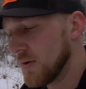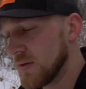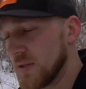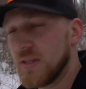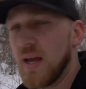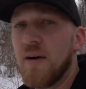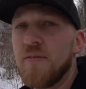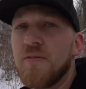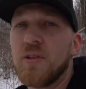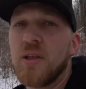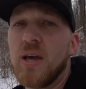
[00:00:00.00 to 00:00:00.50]

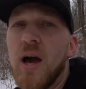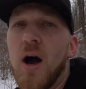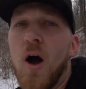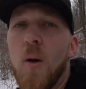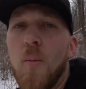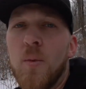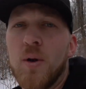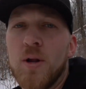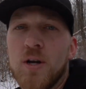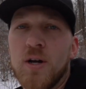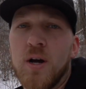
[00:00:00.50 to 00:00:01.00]
definitely
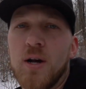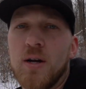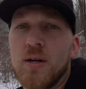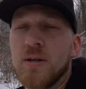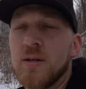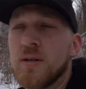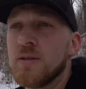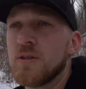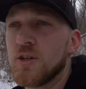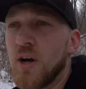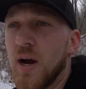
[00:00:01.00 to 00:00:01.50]
help when you're
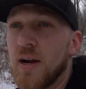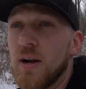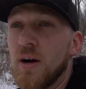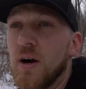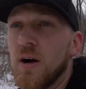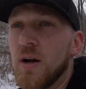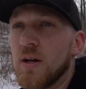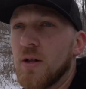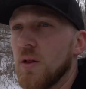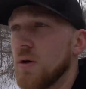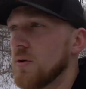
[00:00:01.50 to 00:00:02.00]
trying to
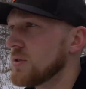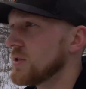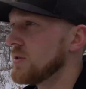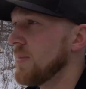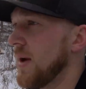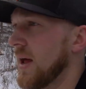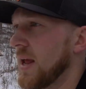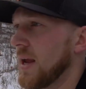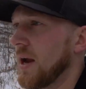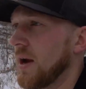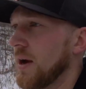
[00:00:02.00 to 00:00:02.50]
hunt close to
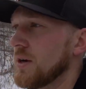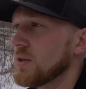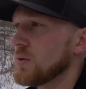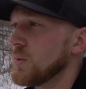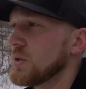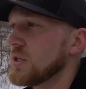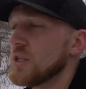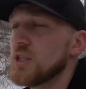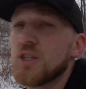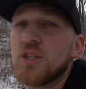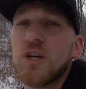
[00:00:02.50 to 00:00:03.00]
bedding areas,
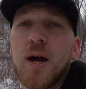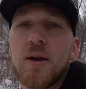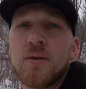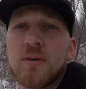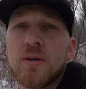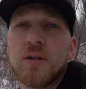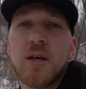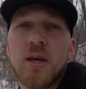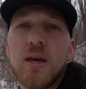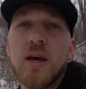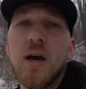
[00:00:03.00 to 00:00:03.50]
which is
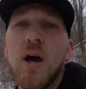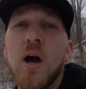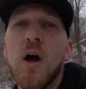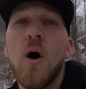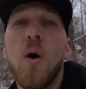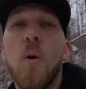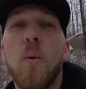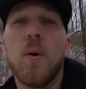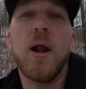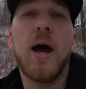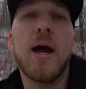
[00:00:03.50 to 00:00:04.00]
generally
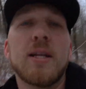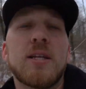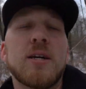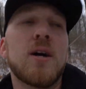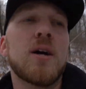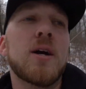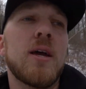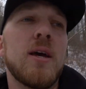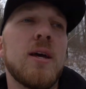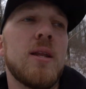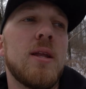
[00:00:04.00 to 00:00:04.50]
what I
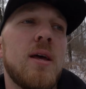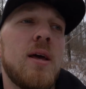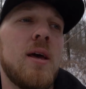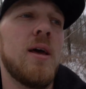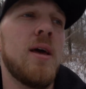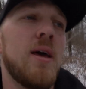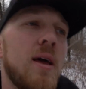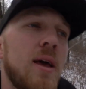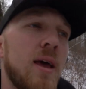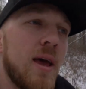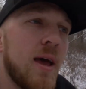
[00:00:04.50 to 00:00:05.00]
target.
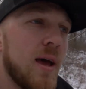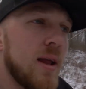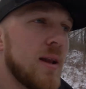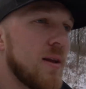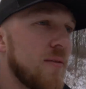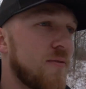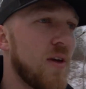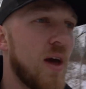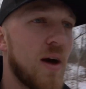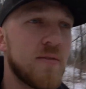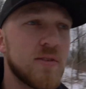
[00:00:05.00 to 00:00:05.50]
And
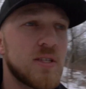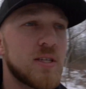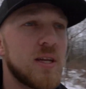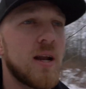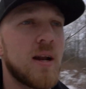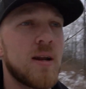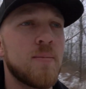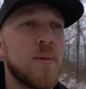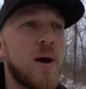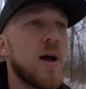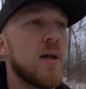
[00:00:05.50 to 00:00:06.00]
if you haven't seen
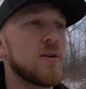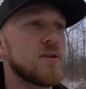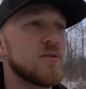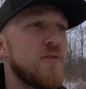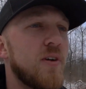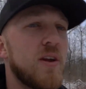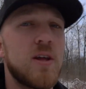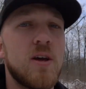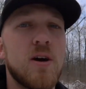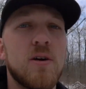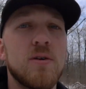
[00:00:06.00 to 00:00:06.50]
any of my other
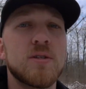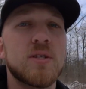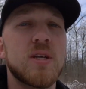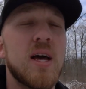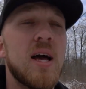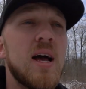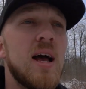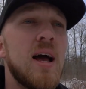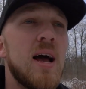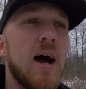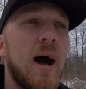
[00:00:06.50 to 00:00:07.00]
videos,
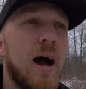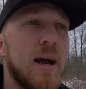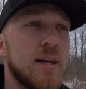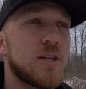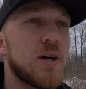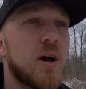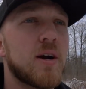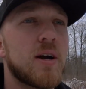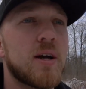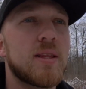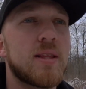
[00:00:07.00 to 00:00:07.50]
I
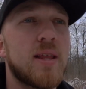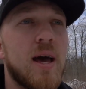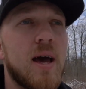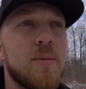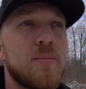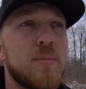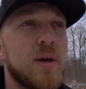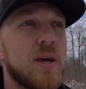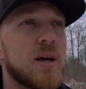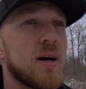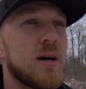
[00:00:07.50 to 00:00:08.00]
target
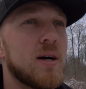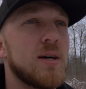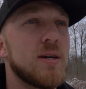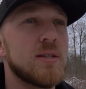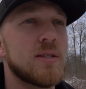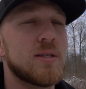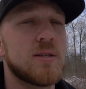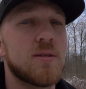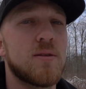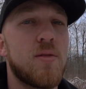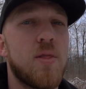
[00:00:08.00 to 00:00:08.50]
that
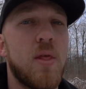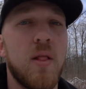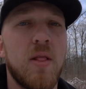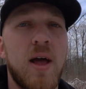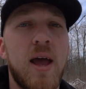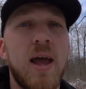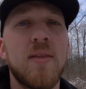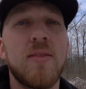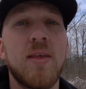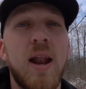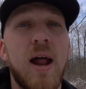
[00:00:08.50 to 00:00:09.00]
because the
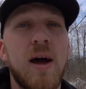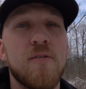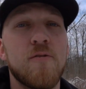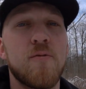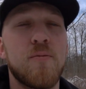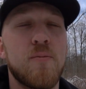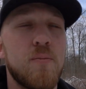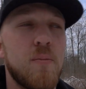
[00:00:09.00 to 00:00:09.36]
land that I've